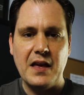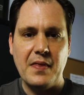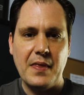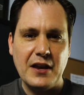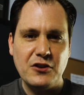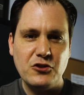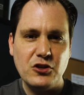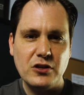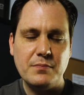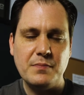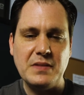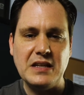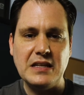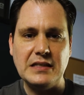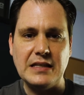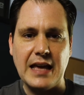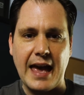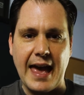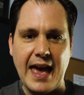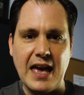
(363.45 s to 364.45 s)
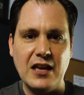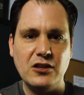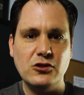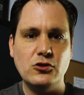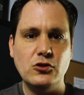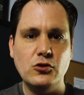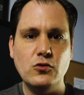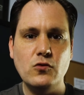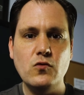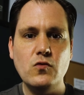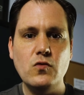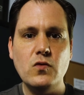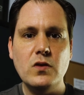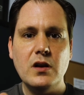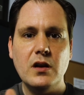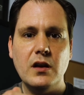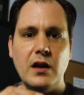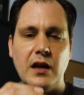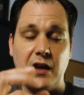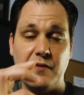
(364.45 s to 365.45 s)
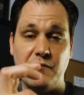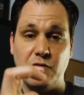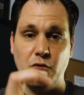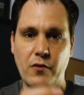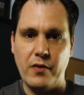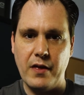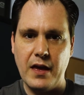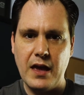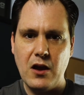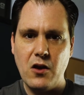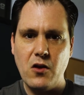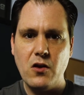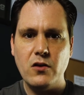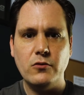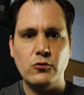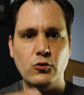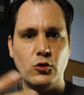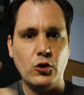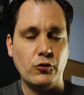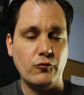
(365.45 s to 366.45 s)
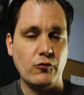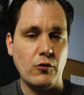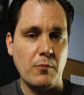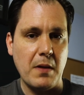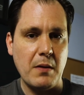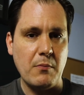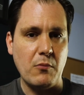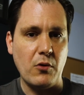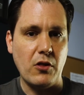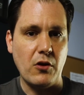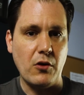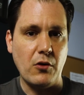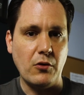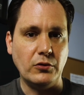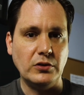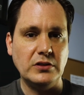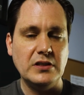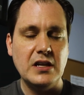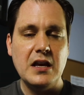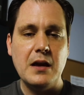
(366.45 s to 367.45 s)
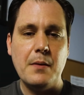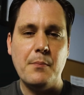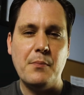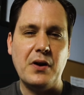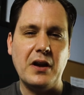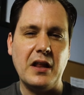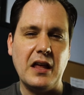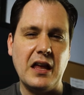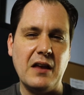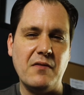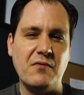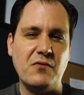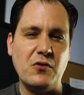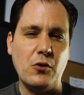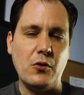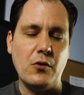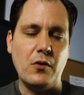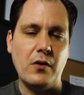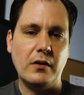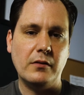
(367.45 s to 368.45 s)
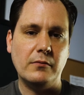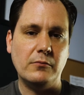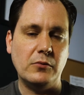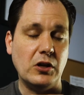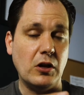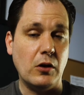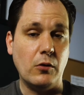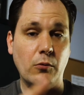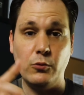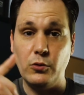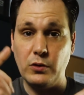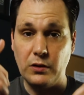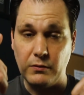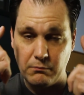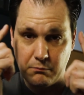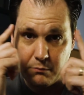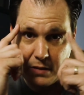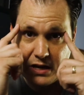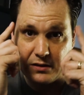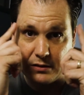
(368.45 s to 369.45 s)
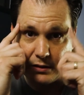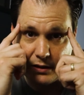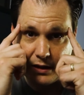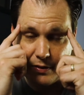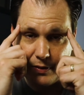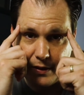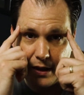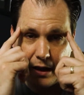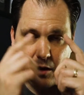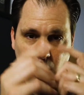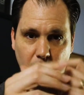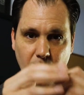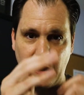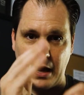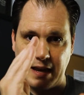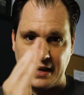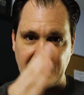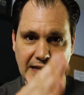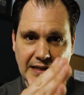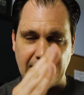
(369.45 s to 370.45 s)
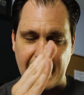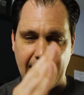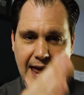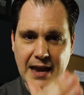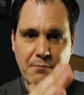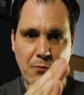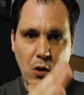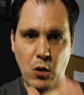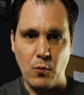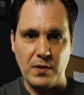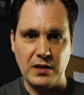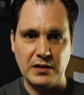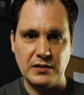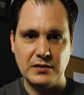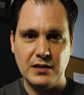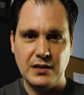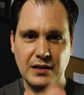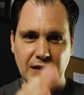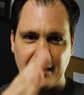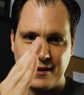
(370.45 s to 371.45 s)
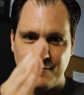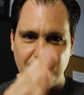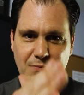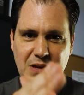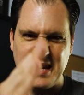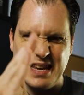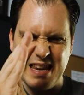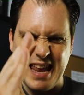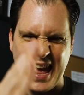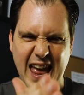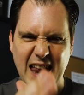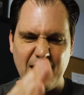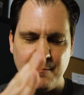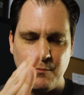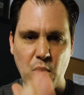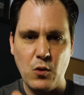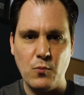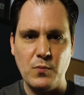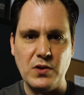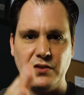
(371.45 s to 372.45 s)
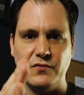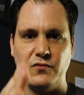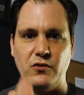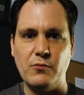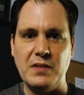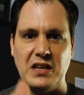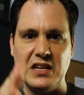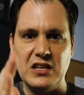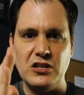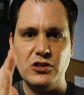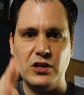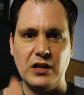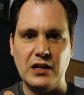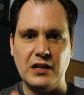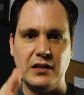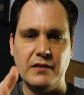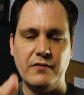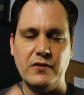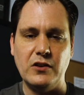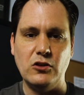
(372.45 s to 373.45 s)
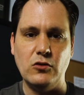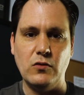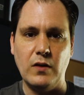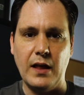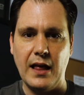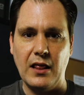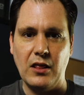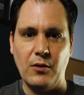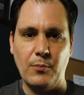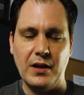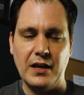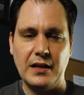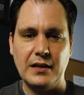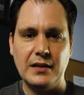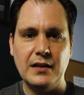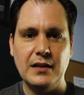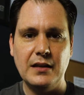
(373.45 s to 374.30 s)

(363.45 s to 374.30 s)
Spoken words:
That just means if you're there, you can remember those. But if you can mentally think, okay, I need 10 moments. Give me 10 moments from each individual element.